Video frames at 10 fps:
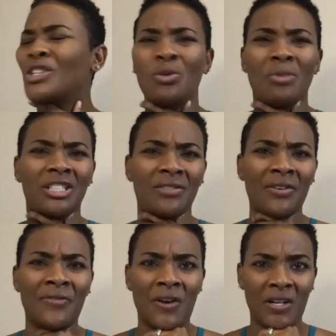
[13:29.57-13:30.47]
too much of a
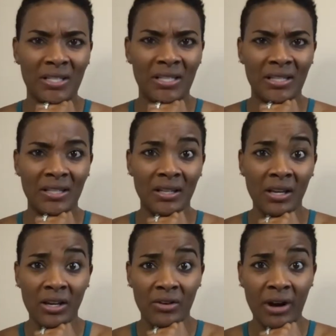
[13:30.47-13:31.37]
fuss,
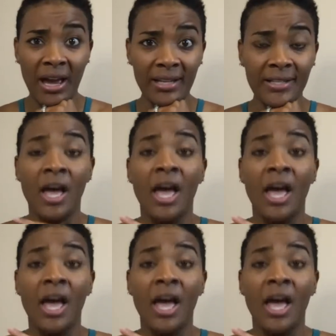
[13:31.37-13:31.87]
right?